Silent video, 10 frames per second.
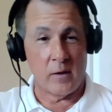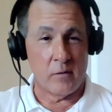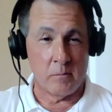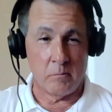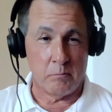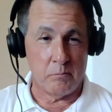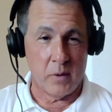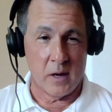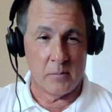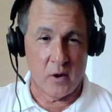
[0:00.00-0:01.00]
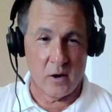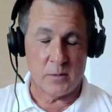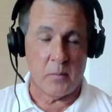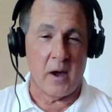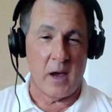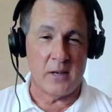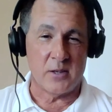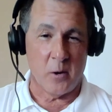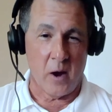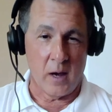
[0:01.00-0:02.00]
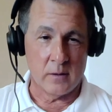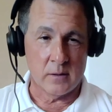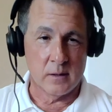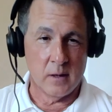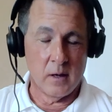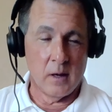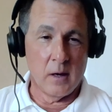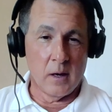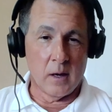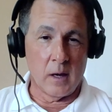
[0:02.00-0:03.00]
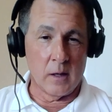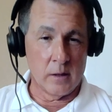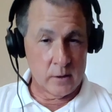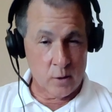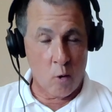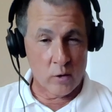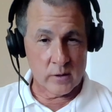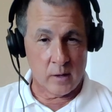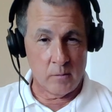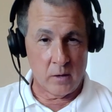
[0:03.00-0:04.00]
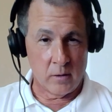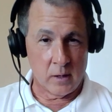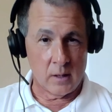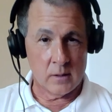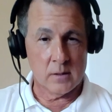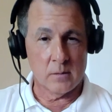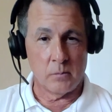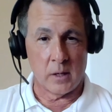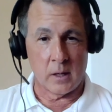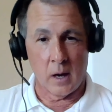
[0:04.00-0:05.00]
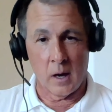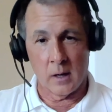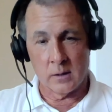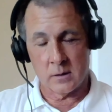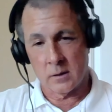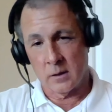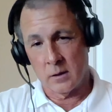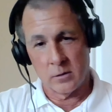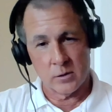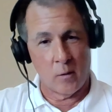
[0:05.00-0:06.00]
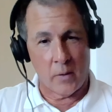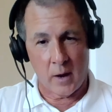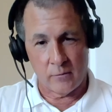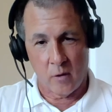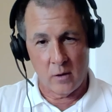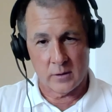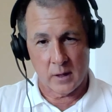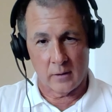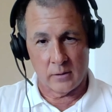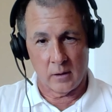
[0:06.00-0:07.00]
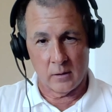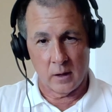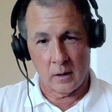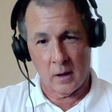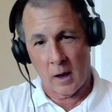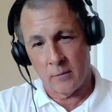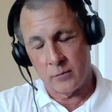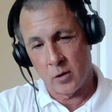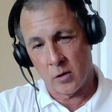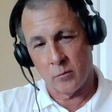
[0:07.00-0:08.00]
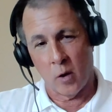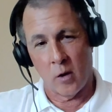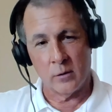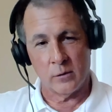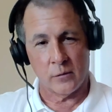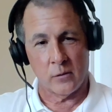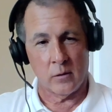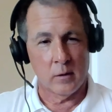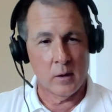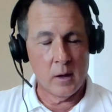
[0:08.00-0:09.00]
even been approached by HOAs in these horse communities because there's no paved roads out there. They have dirt roads for